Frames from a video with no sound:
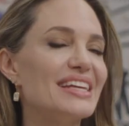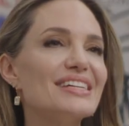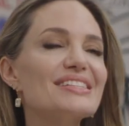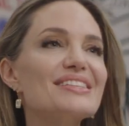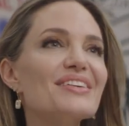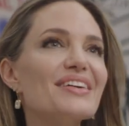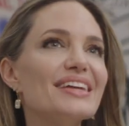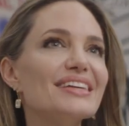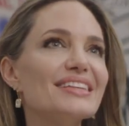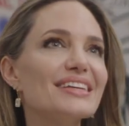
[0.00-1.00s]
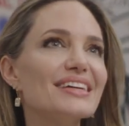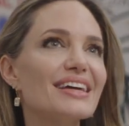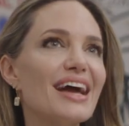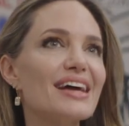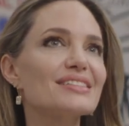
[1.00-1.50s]
And is there
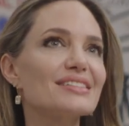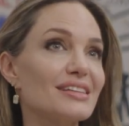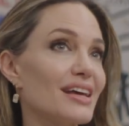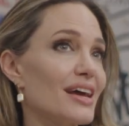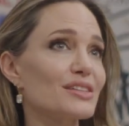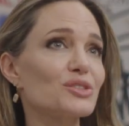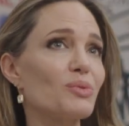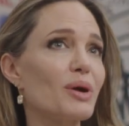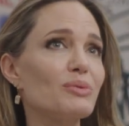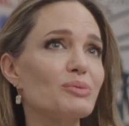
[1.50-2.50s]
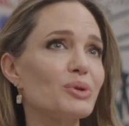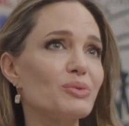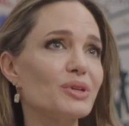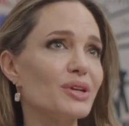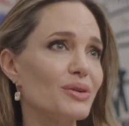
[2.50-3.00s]
anything, as a white woman who
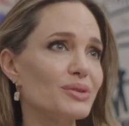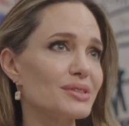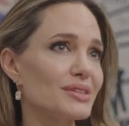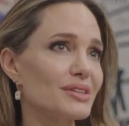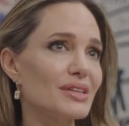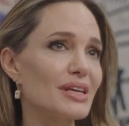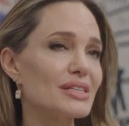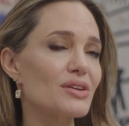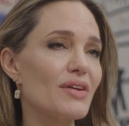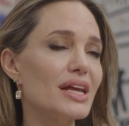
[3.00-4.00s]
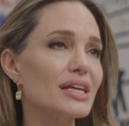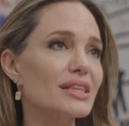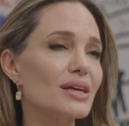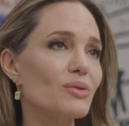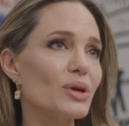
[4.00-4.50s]
wouldn't know, is there
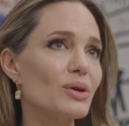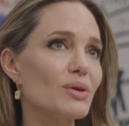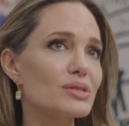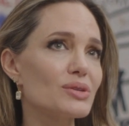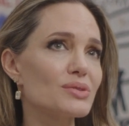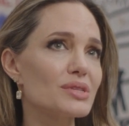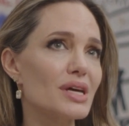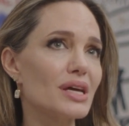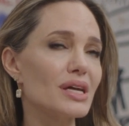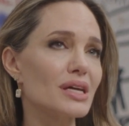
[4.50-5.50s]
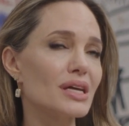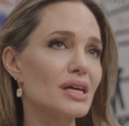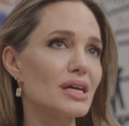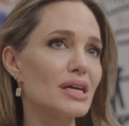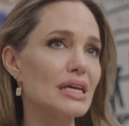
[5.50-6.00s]
anything where you also say
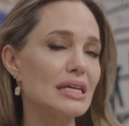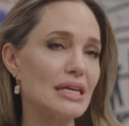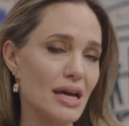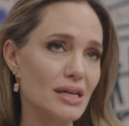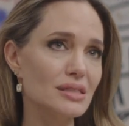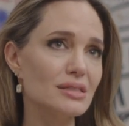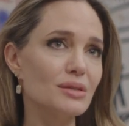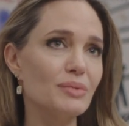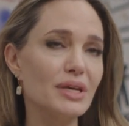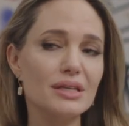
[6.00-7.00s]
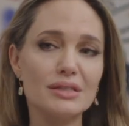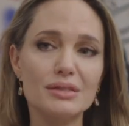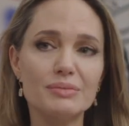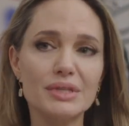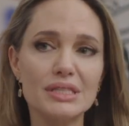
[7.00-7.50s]
yes to be
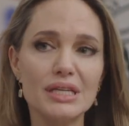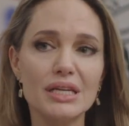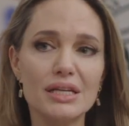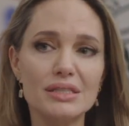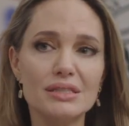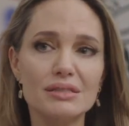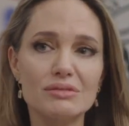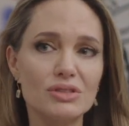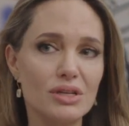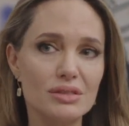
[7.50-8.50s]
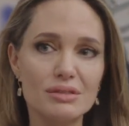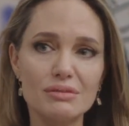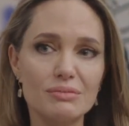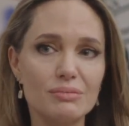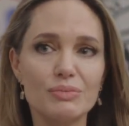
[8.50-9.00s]
seen as just
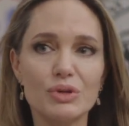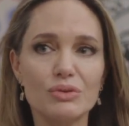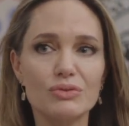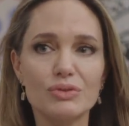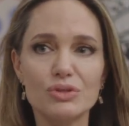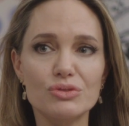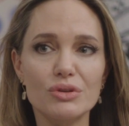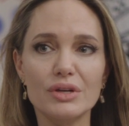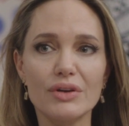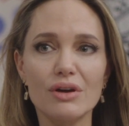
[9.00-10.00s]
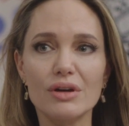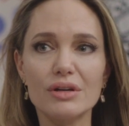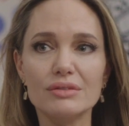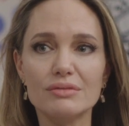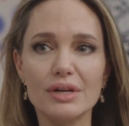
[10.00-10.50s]
beautiful, extraordinary
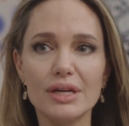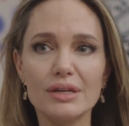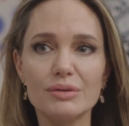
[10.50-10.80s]
art, right?